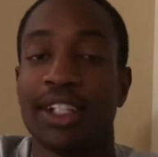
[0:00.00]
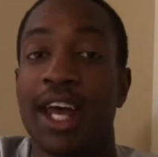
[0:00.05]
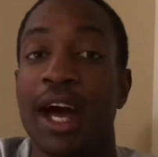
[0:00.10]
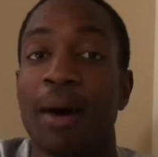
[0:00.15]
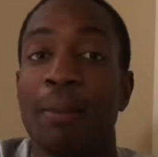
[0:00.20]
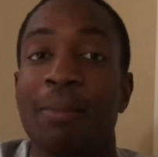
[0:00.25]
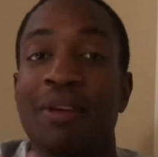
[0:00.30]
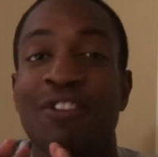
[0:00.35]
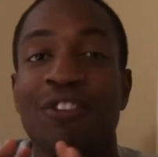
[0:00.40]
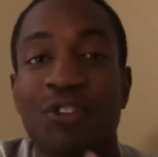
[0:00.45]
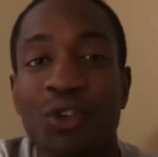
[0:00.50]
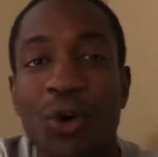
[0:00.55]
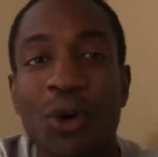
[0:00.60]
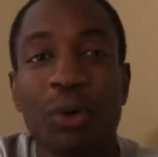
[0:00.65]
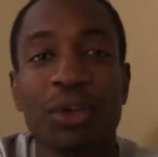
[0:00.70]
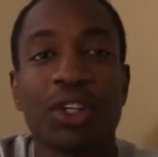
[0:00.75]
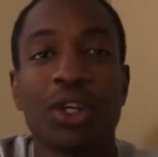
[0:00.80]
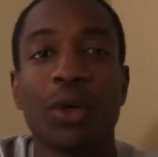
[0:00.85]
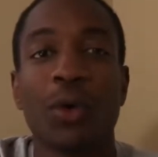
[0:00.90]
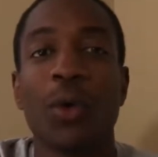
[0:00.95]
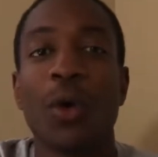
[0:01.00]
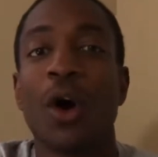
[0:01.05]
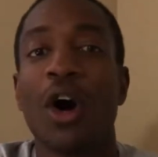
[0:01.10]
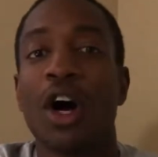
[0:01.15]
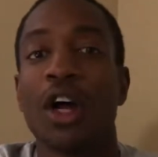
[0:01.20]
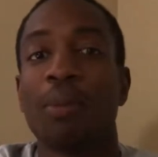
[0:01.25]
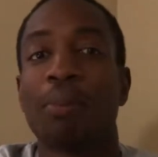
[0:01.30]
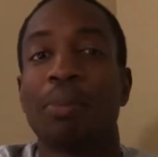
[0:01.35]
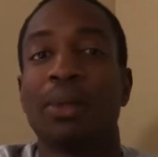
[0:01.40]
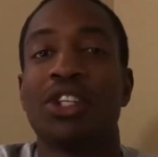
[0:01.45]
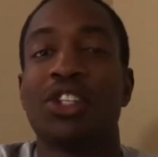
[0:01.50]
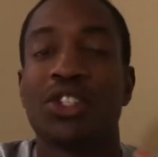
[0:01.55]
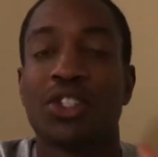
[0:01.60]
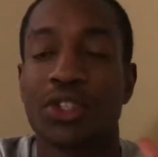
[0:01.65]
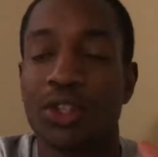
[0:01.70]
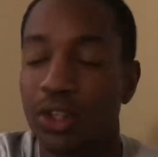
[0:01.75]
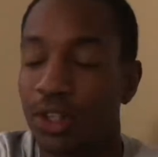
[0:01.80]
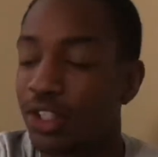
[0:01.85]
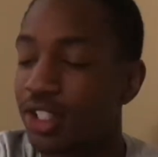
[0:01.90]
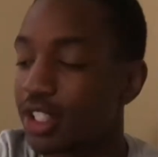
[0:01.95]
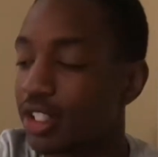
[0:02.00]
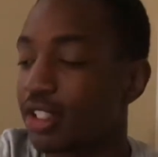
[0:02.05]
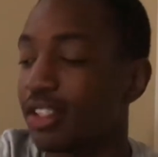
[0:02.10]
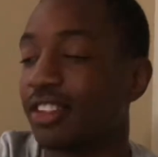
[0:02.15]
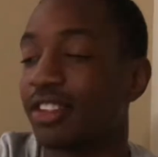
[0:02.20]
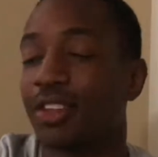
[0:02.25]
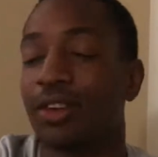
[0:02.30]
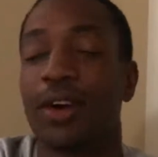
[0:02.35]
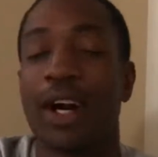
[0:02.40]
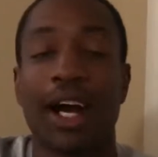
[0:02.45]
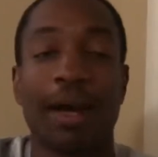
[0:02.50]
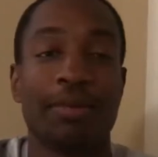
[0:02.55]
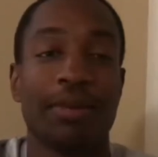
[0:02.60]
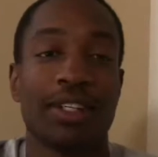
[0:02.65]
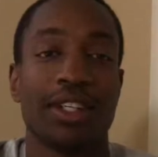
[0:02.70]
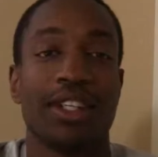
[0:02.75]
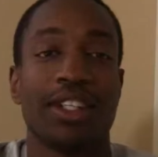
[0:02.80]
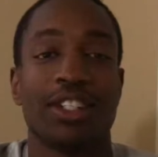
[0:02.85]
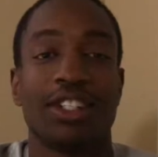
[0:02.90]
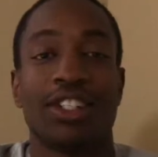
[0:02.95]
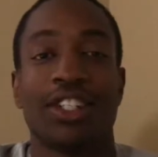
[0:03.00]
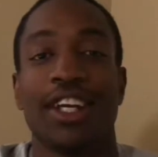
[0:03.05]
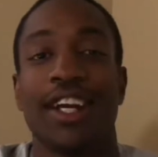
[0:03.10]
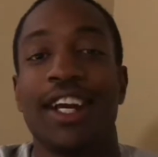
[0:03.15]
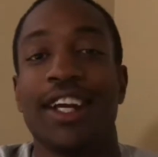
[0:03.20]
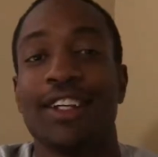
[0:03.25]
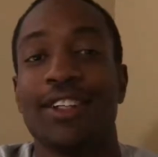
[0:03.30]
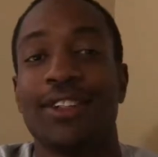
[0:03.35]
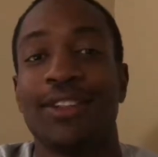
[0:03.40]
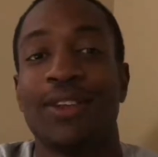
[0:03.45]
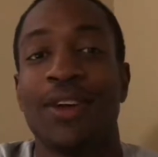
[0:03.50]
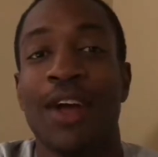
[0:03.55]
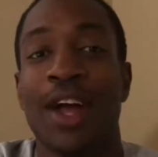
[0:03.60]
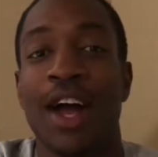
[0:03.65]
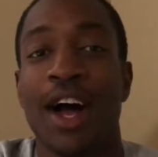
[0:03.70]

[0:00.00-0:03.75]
Now before we go on be sure to subscribe to this channel,